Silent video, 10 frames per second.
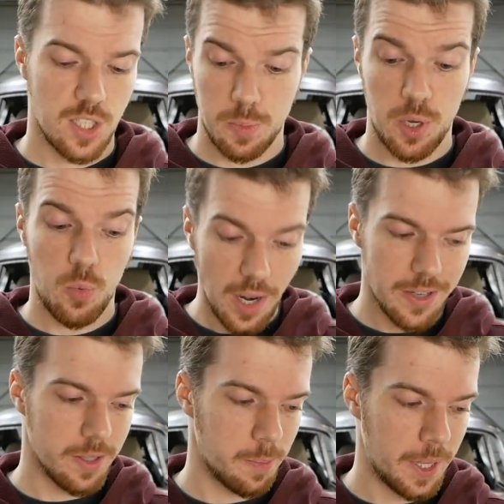Small
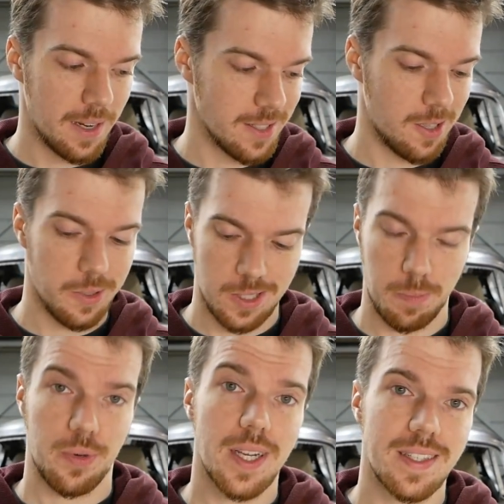wonder the pedal's always
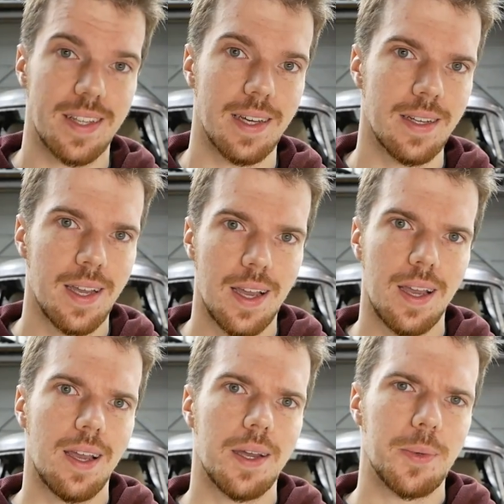depressed then.
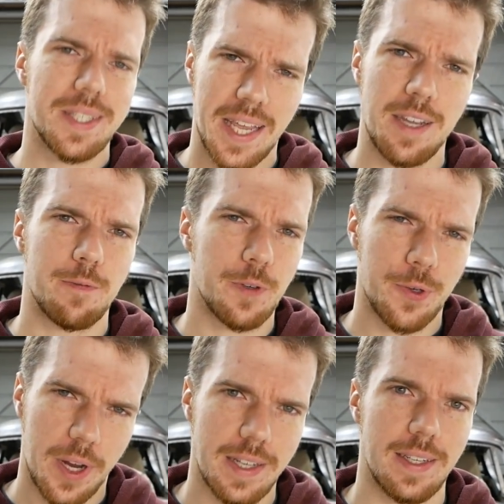We take it for
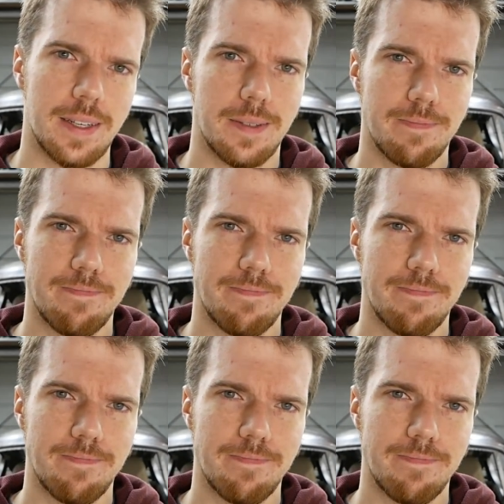granted.